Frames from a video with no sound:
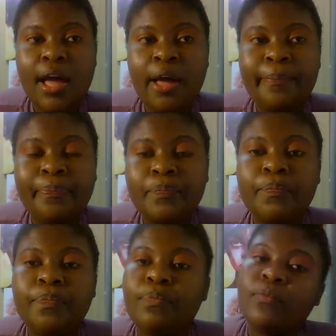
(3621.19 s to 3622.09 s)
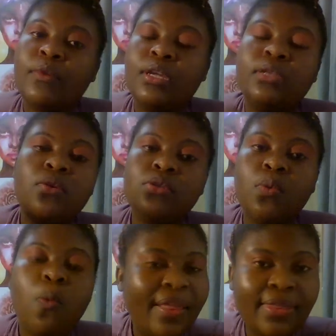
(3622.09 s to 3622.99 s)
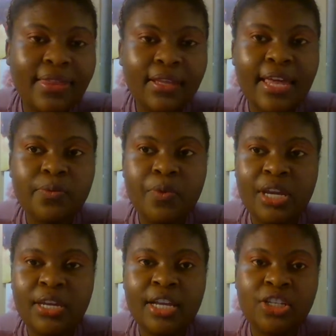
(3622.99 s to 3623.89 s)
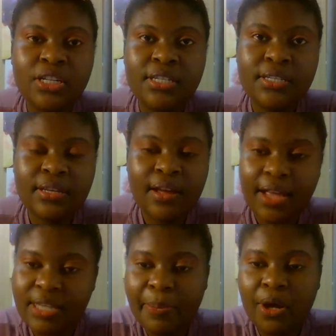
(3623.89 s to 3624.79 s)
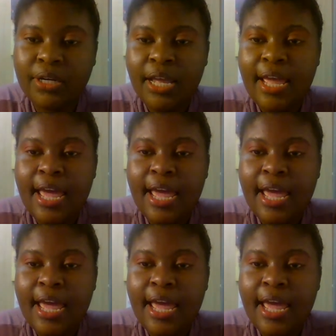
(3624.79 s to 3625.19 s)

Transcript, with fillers: Um, it's also one thing that we can actually discuss about